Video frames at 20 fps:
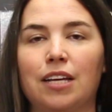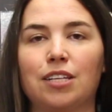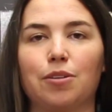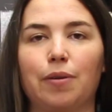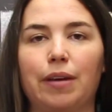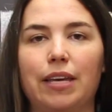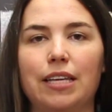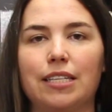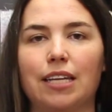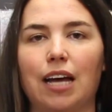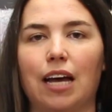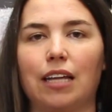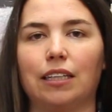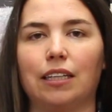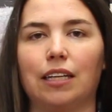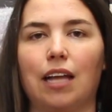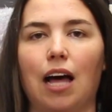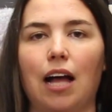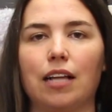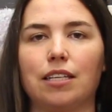So he's got
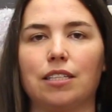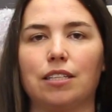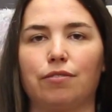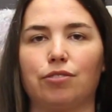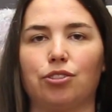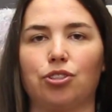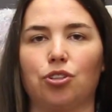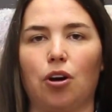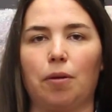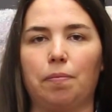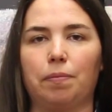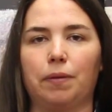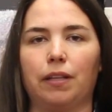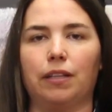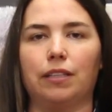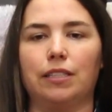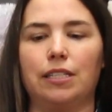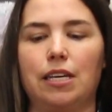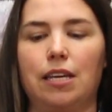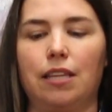lots of sharp
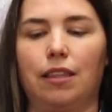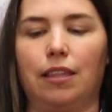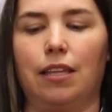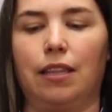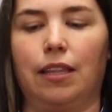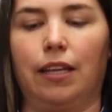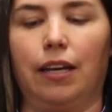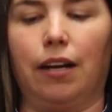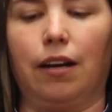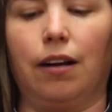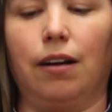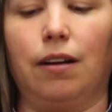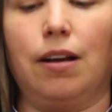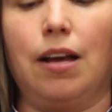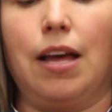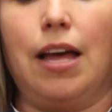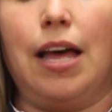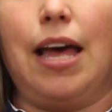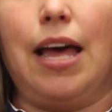little teeth in there.